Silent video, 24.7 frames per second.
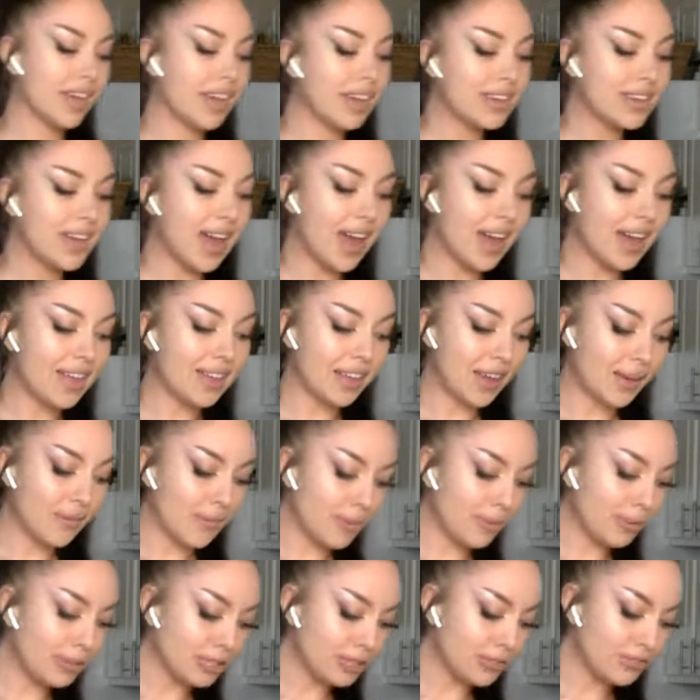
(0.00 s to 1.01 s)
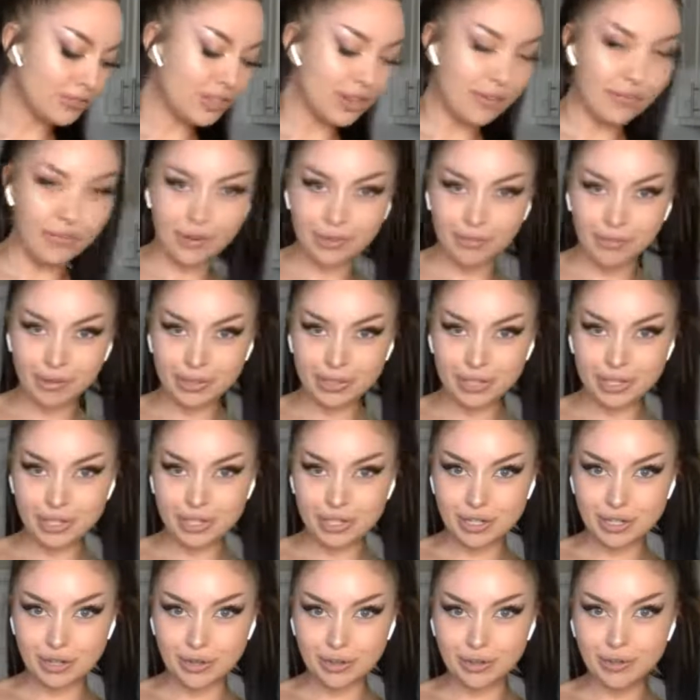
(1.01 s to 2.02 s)
Yeah, and we have a bunch of different ones
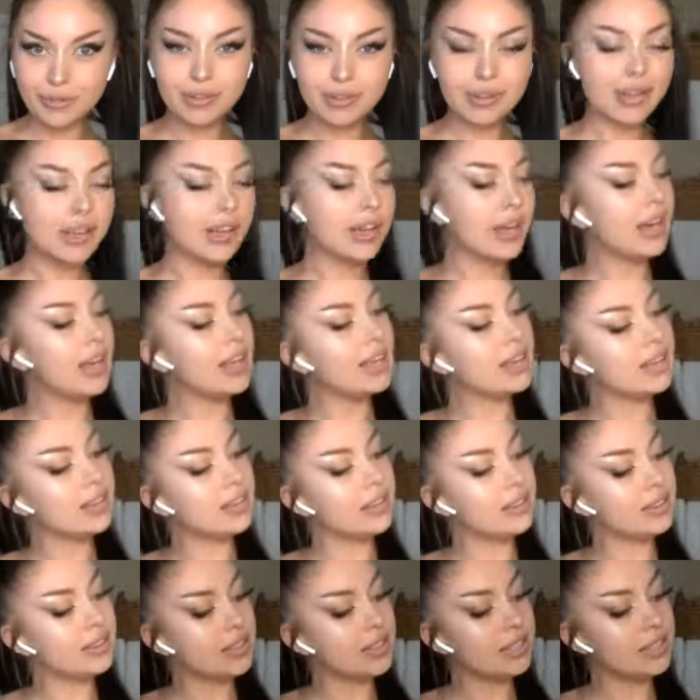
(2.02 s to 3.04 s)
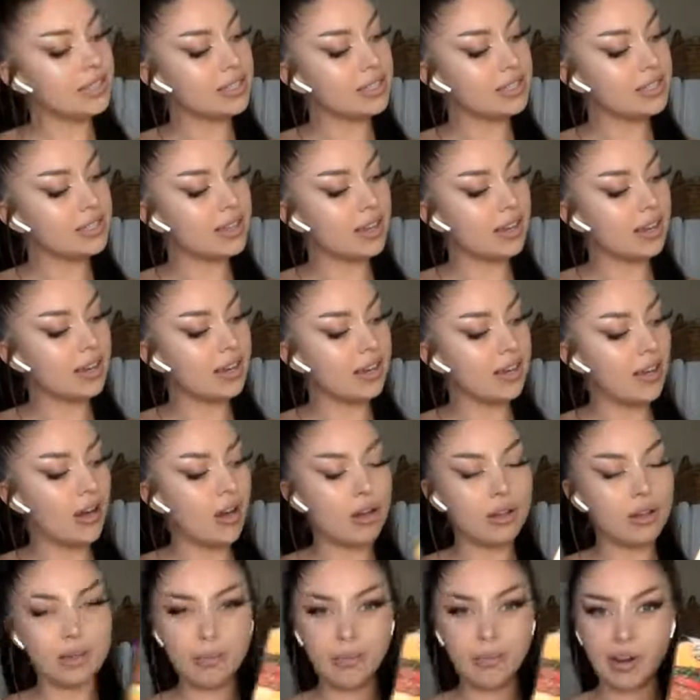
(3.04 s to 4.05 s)
too. And then this is the
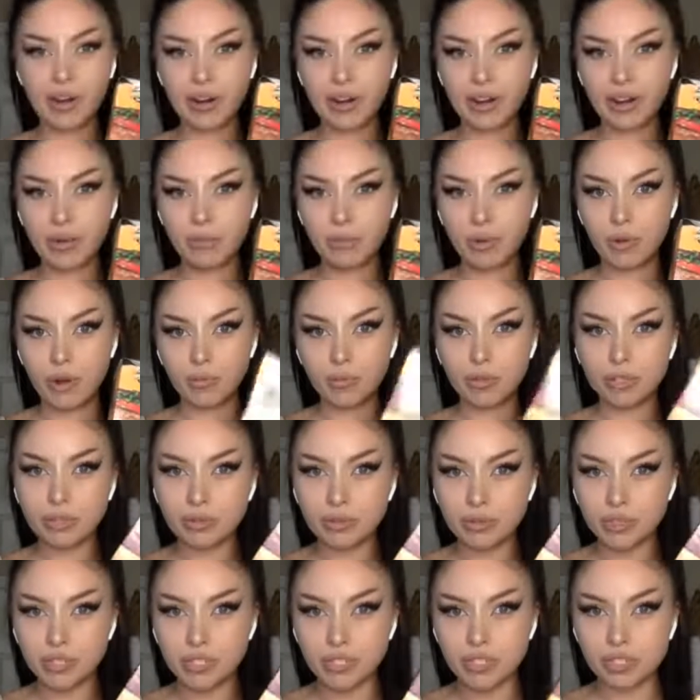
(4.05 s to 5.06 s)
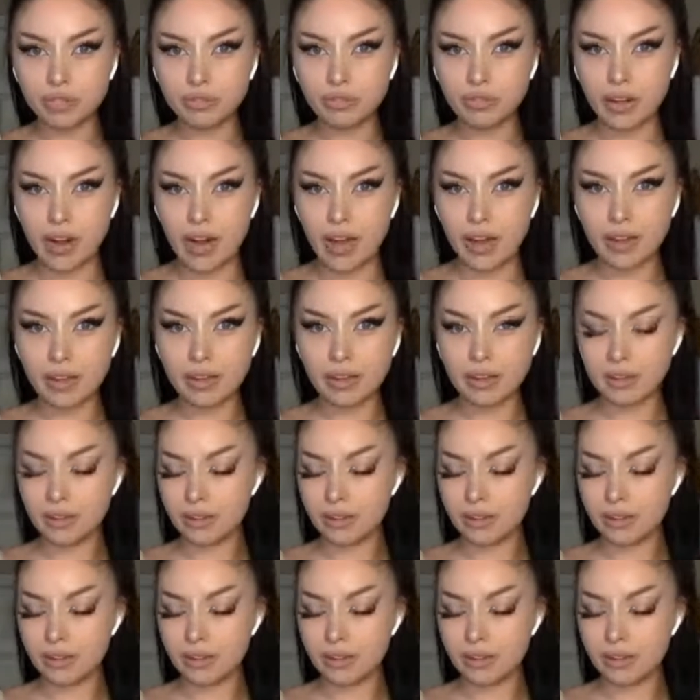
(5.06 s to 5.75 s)
All-American one. Which one did you try?